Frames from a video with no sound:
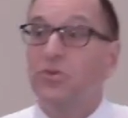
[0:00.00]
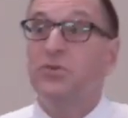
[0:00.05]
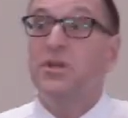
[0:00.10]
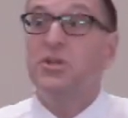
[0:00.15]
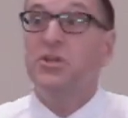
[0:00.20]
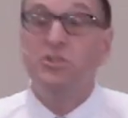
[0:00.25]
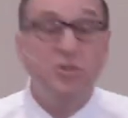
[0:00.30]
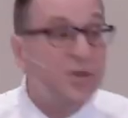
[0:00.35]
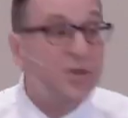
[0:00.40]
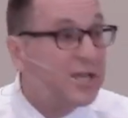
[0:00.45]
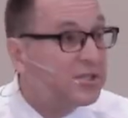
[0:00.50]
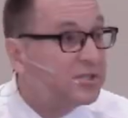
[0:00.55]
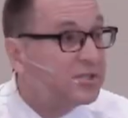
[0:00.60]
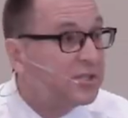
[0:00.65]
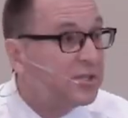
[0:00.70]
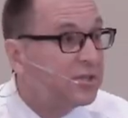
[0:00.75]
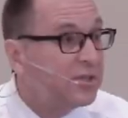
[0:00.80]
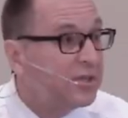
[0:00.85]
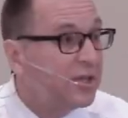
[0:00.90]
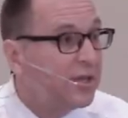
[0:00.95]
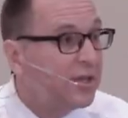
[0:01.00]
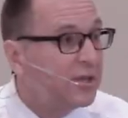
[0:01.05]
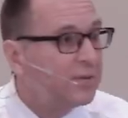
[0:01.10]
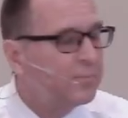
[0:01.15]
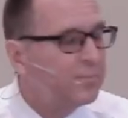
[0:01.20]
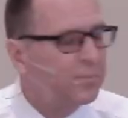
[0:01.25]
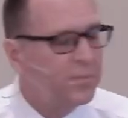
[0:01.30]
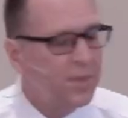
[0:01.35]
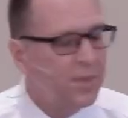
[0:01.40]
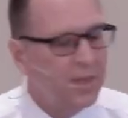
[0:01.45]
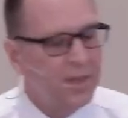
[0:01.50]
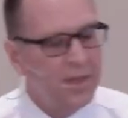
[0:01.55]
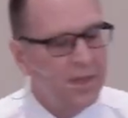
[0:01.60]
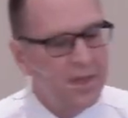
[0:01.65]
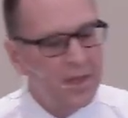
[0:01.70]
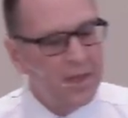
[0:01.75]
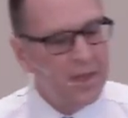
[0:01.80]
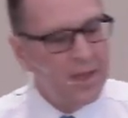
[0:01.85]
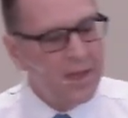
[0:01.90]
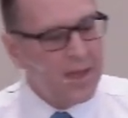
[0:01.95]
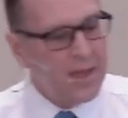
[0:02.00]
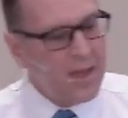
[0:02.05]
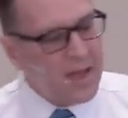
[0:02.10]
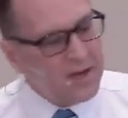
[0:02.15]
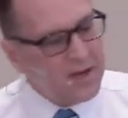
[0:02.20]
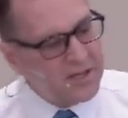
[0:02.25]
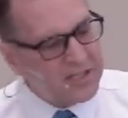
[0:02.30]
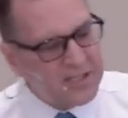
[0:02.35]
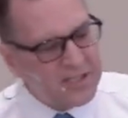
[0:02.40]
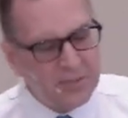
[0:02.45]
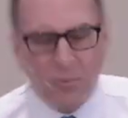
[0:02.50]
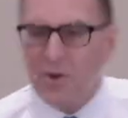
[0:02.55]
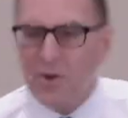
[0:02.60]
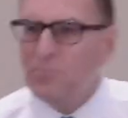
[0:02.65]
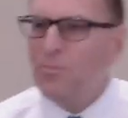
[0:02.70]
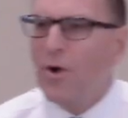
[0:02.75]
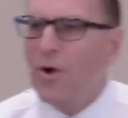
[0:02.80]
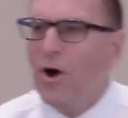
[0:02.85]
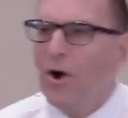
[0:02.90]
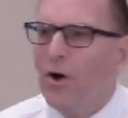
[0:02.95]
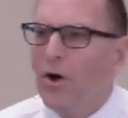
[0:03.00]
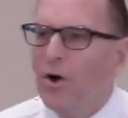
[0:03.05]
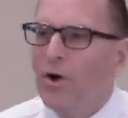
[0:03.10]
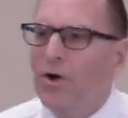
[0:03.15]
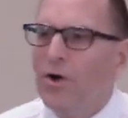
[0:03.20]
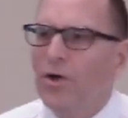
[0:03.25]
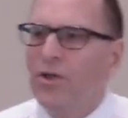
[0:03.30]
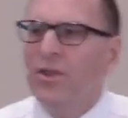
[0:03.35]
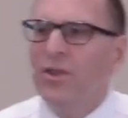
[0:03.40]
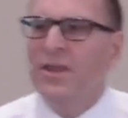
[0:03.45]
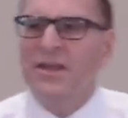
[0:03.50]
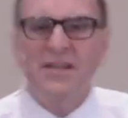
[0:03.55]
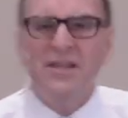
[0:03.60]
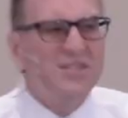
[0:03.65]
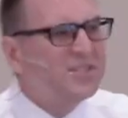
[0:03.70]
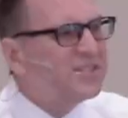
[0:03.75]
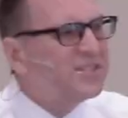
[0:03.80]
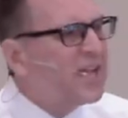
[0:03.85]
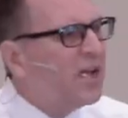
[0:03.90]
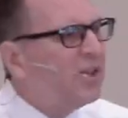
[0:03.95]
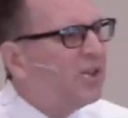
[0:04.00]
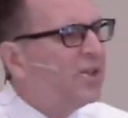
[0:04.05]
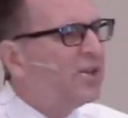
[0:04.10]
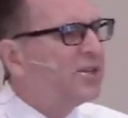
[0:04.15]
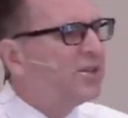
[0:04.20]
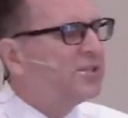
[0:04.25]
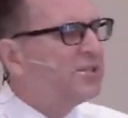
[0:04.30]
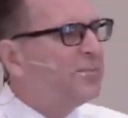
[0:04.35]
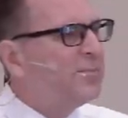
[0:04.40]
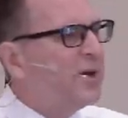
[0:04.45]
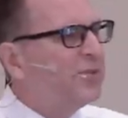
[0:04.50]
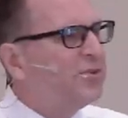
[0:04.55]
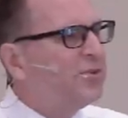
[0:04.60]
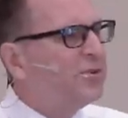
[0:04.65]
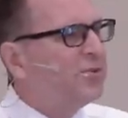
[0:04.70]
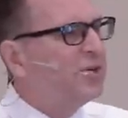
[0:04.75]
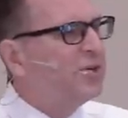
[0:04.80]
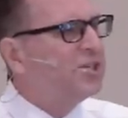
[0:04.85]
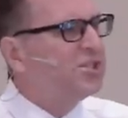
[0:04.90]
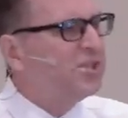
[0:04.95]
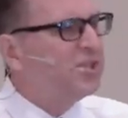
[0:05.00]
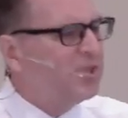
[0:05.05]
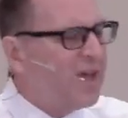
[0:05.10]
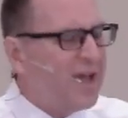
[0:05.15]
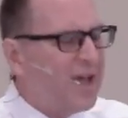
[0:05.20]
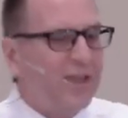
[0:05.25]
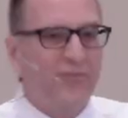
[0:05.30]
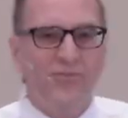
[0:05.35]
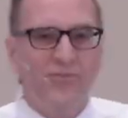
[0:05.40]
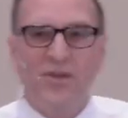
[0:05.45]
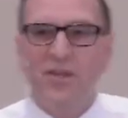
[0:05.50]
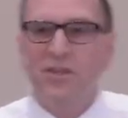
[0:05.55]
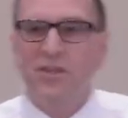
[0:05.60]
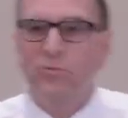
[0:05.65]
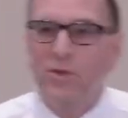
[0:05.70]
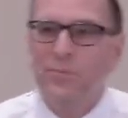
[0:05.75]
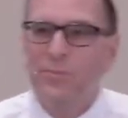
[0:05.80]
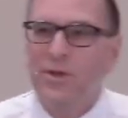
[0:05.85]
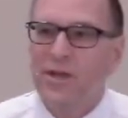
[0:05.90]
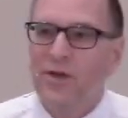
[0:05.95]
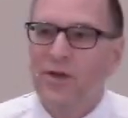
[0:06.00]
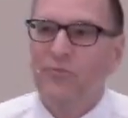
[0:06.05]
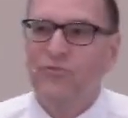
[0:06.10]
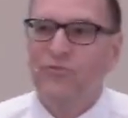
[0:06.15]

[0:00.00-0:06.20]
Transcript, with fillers: interesting thing. And this is what Paul is telling us about the Christian life, not that we become